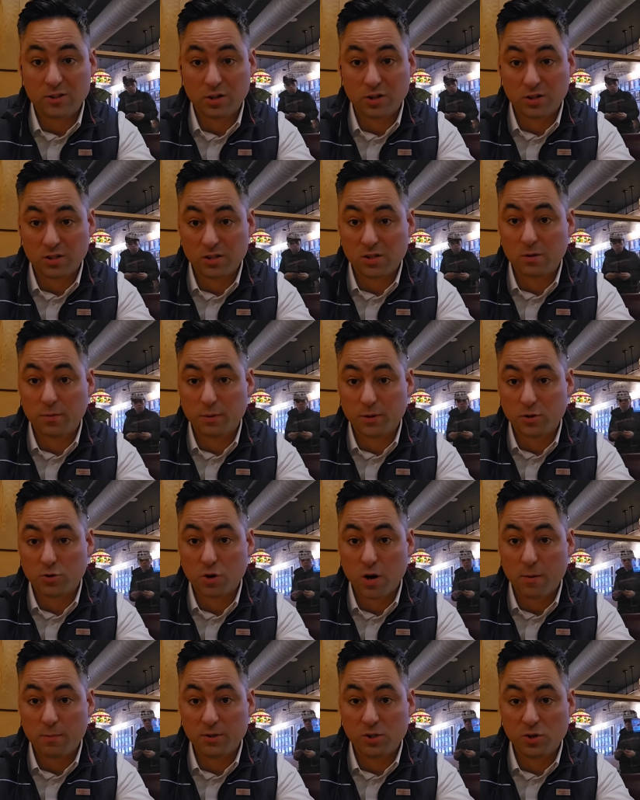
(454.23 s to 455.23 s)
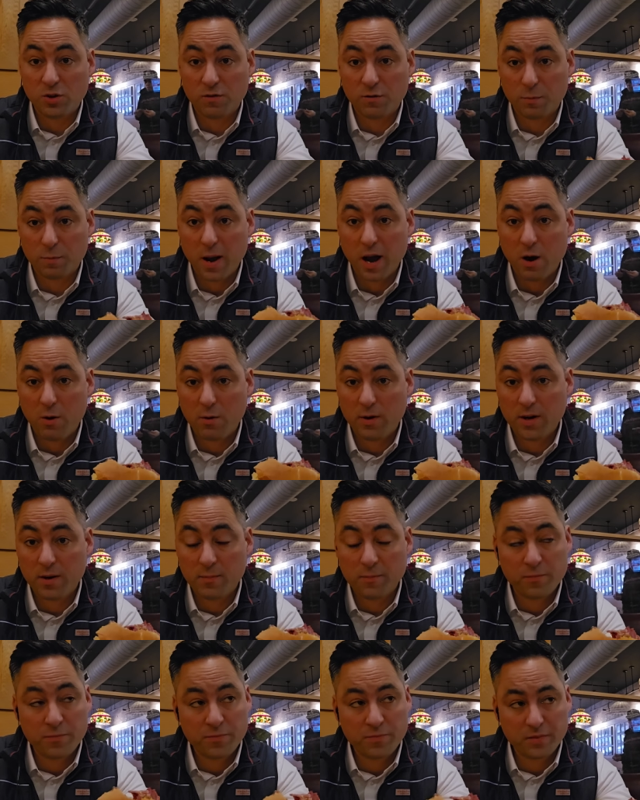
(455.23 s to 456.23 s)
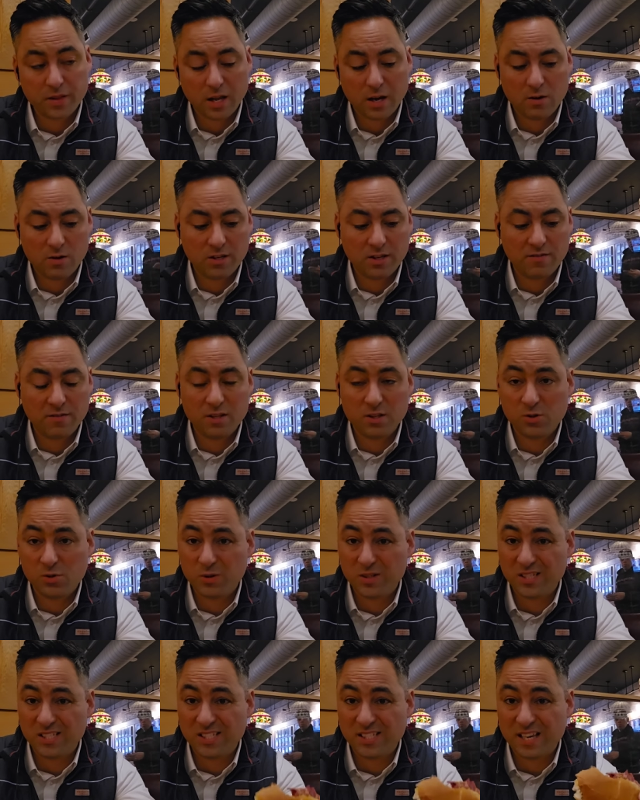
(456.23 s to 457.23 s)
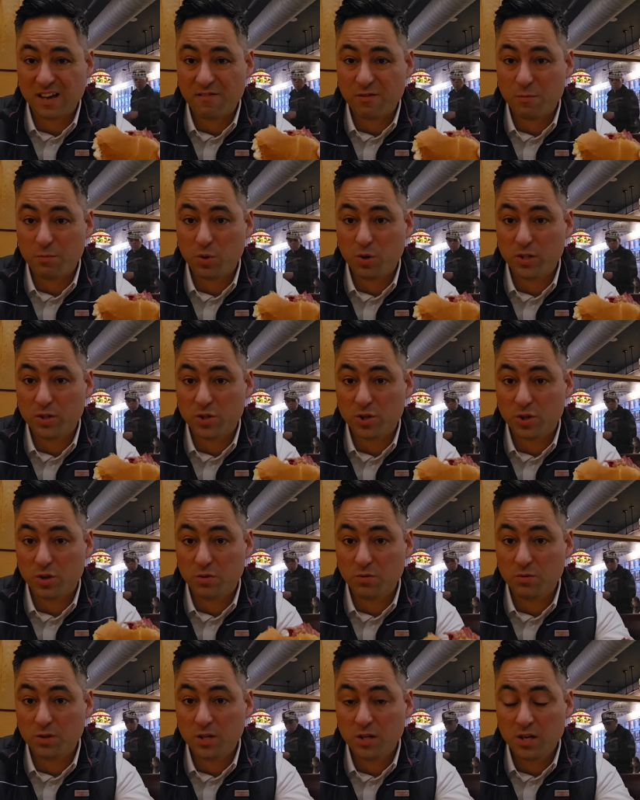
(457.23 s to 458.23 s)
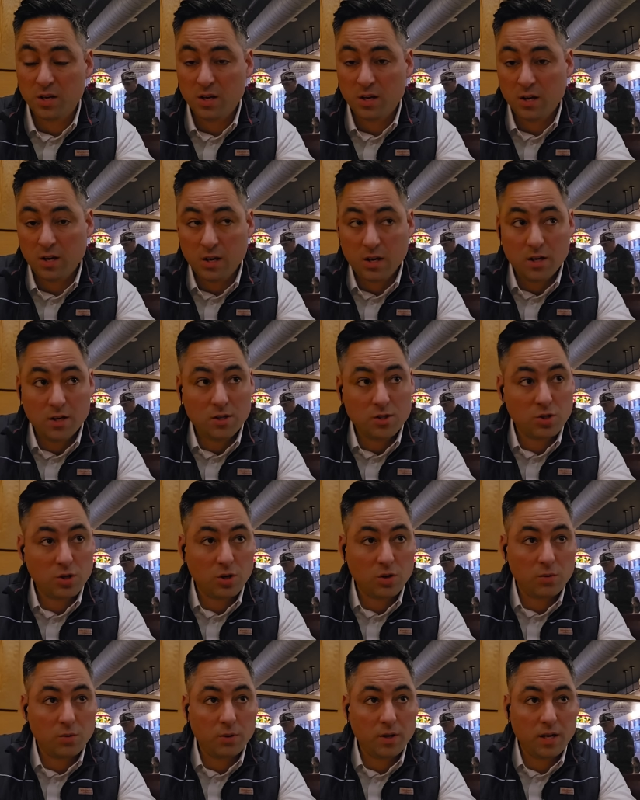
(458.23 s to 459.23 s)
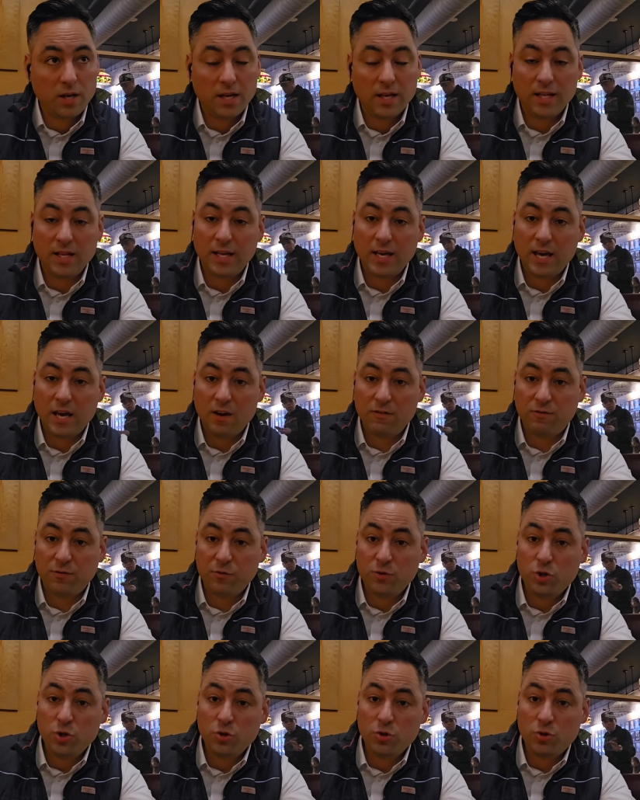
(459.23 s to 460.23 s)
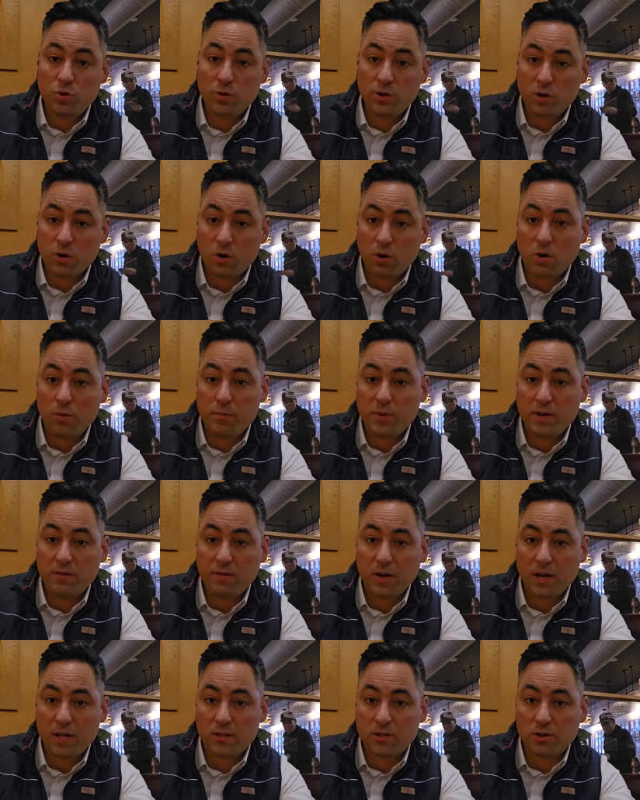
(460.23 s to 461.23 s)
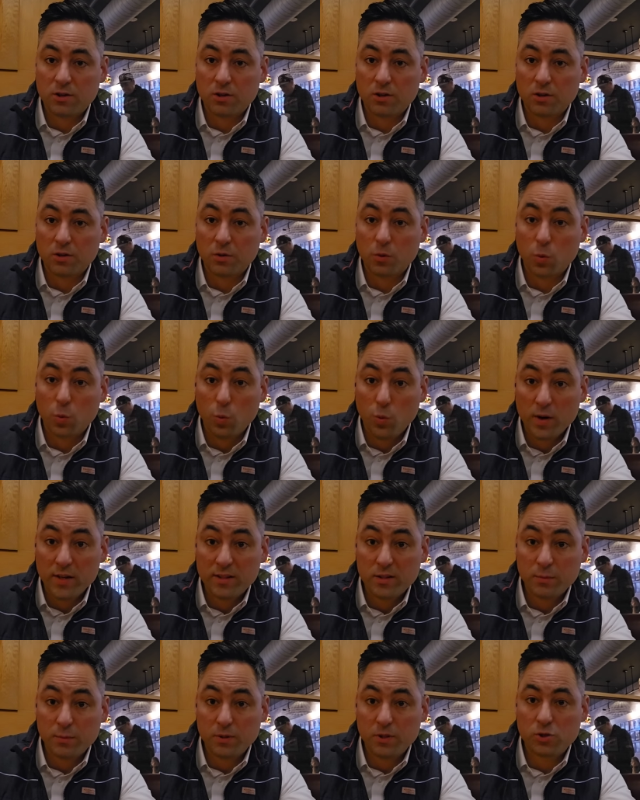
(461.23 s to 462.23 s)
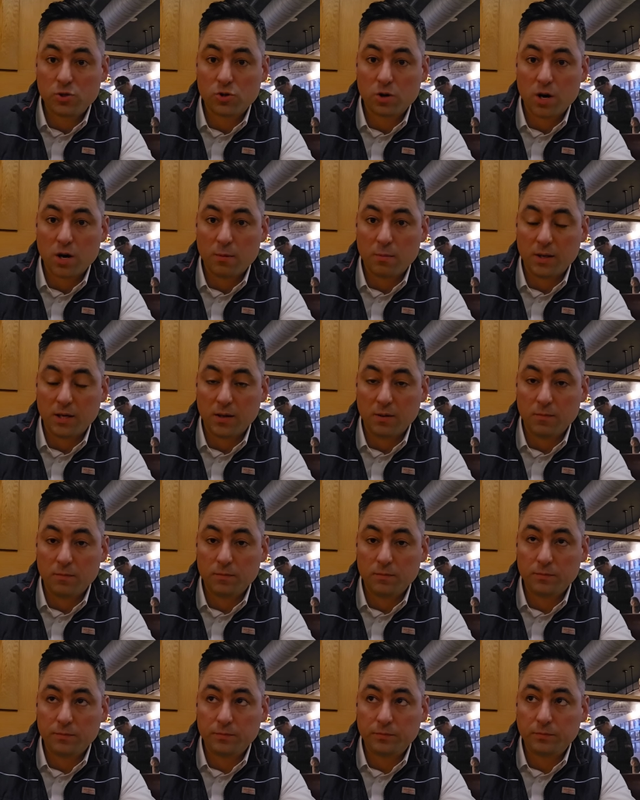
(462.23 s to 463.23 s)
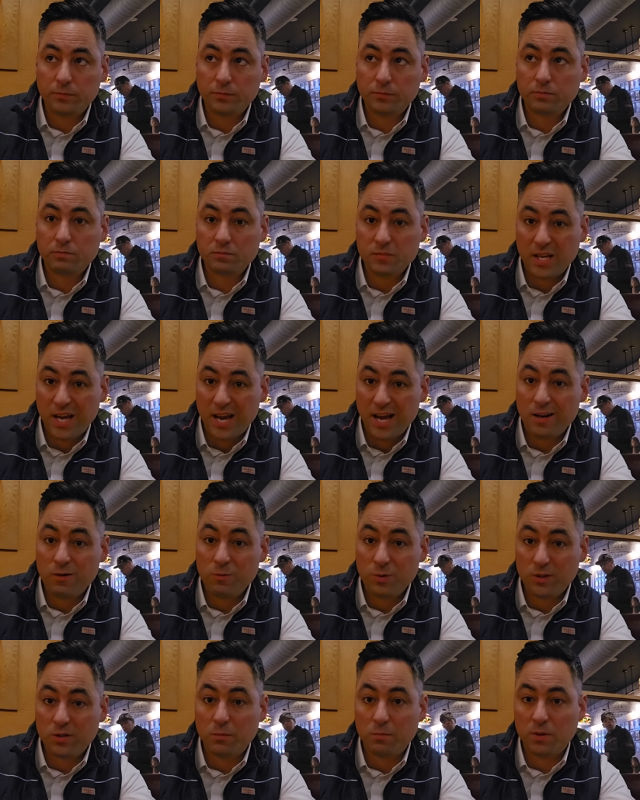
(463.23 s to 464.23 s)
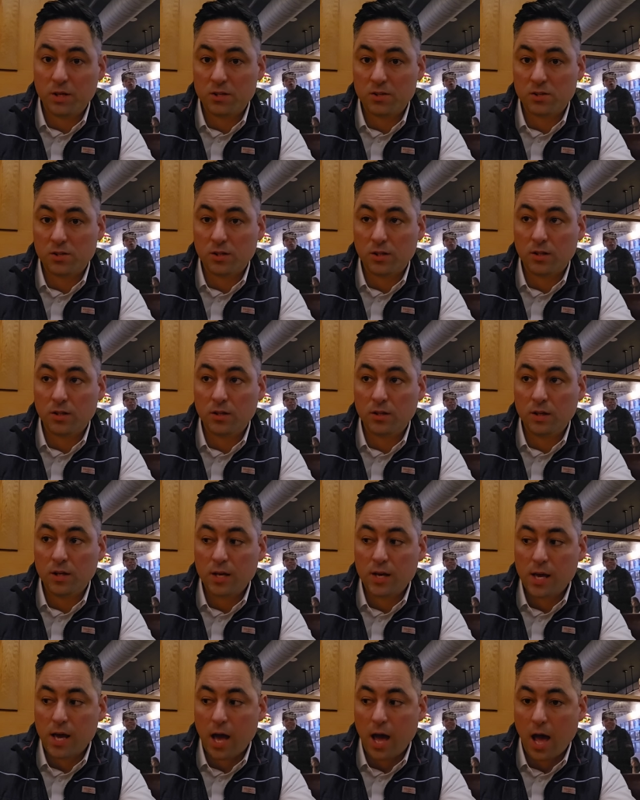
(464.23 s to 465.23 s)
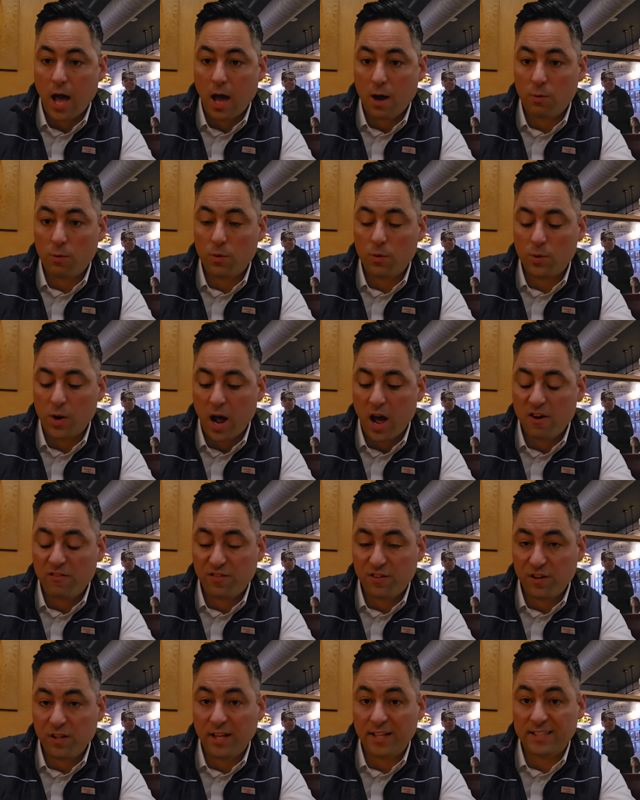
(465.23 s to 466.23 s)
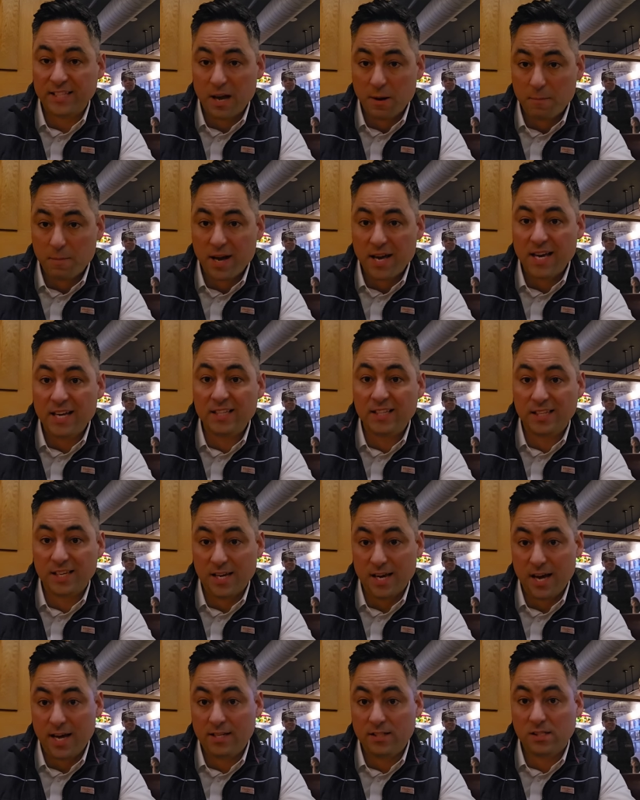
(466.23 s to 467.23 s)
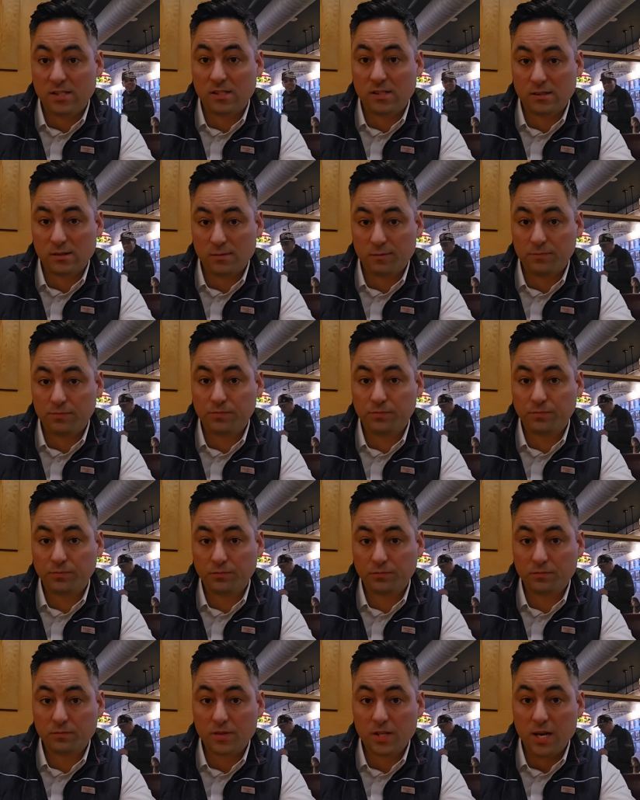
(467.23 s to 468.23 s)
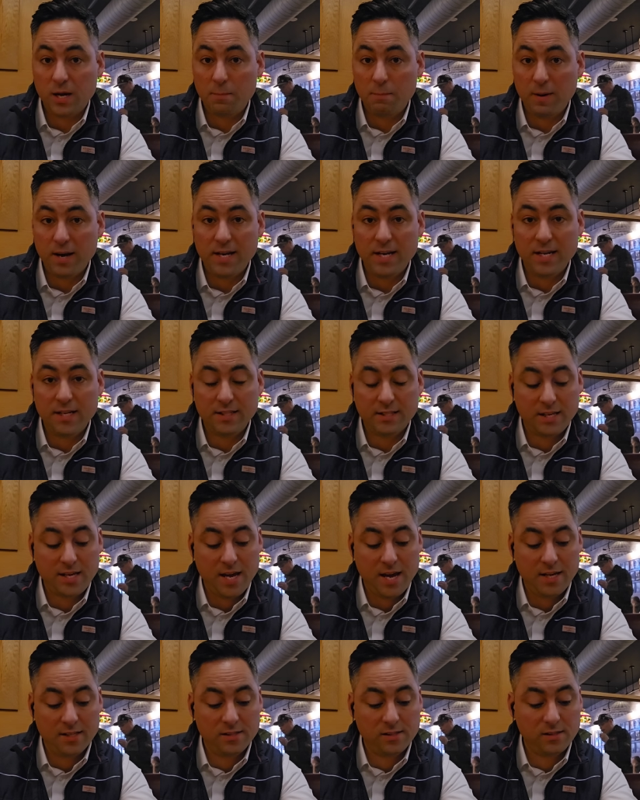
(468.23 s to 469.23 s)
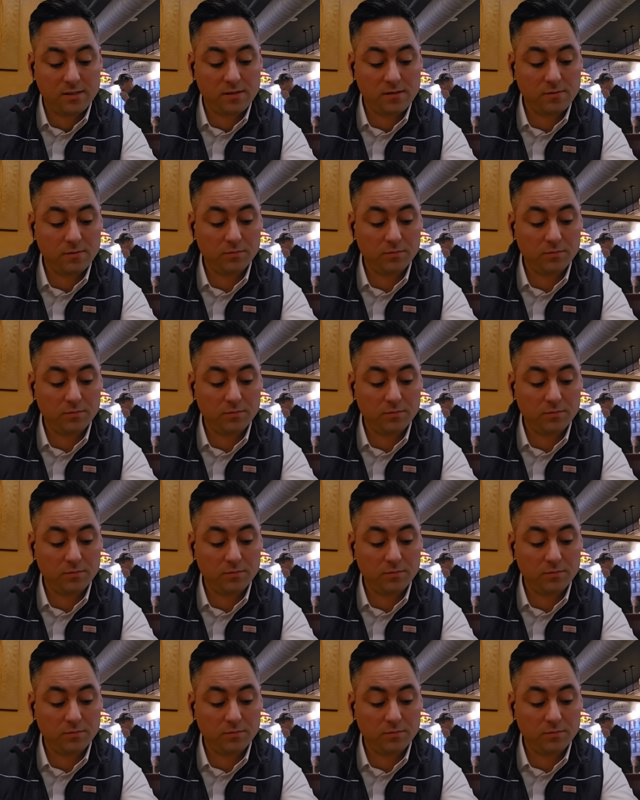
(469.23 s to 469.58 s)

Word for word: dog because the pastrami is overpowering. I'd give this one a 7.2. So if you do an all beef hot dog with the pastrami and with the mustard, I would I feel like that might hit the eights. It might hit the eights.